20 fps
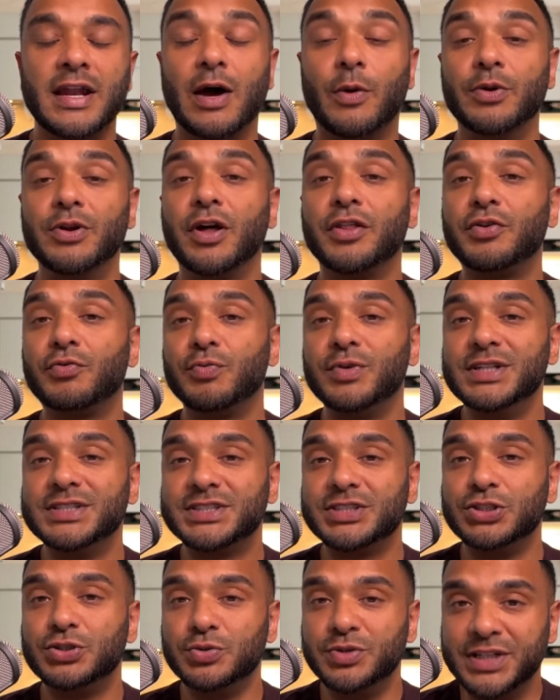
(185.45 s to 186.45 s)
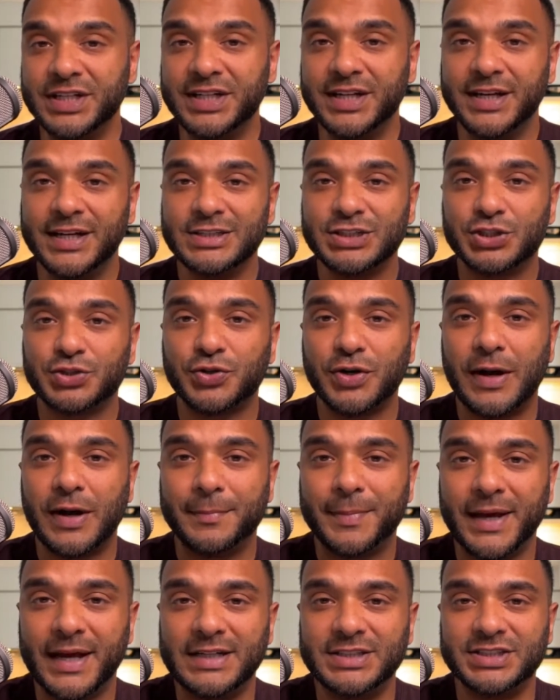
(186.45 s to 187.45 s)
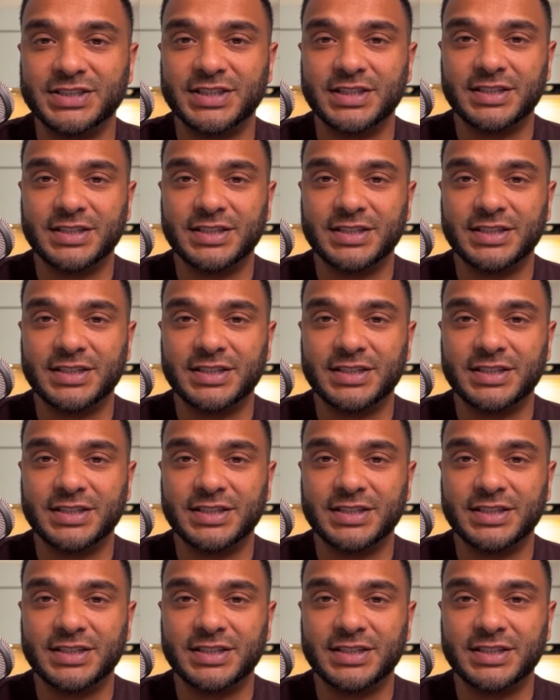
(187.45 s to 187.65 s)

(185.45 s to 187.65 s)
Now, another reason you need an Instagram page is